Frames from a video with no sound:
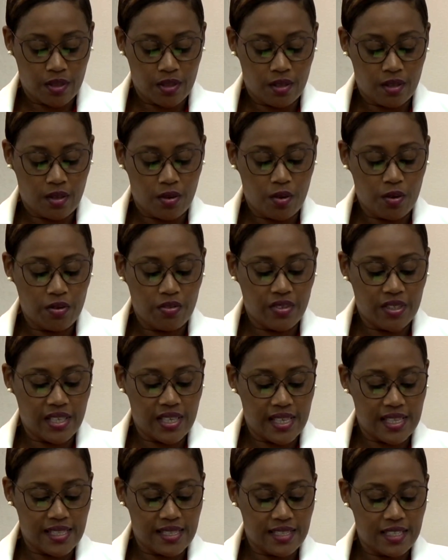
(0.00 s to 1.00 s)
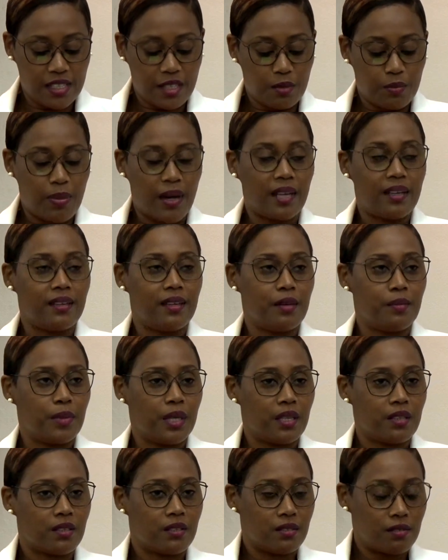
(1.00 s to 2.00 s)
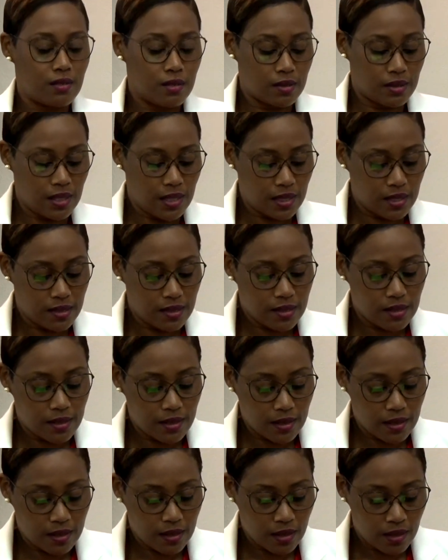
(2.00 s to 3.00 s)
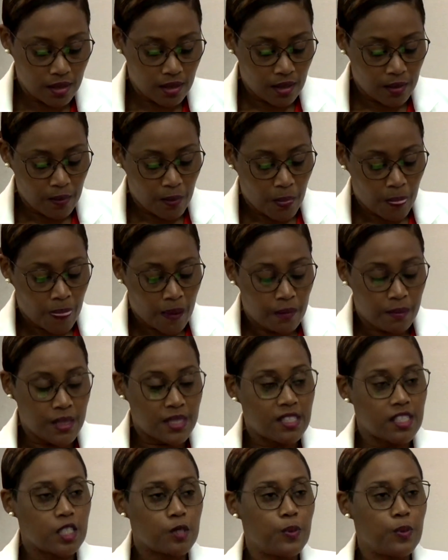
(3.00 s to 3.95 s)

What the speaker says: the COVID-19 pandemic to date. Mr.